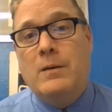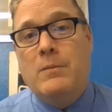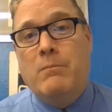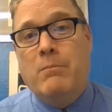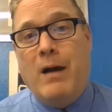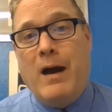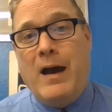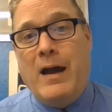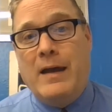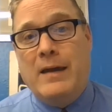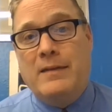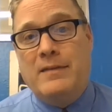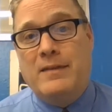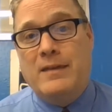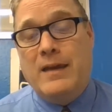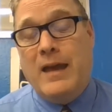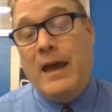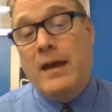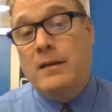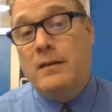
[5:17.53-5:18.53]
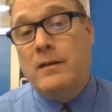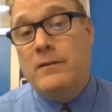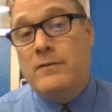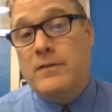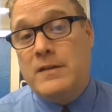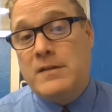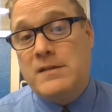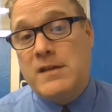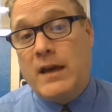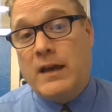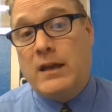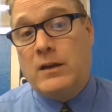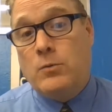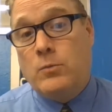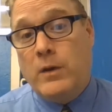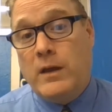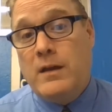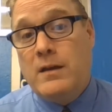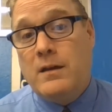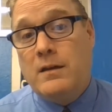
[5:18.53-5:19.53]
by the end of the second
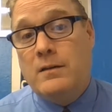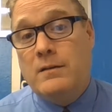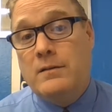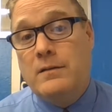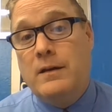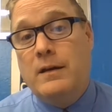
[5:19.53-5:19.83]
week,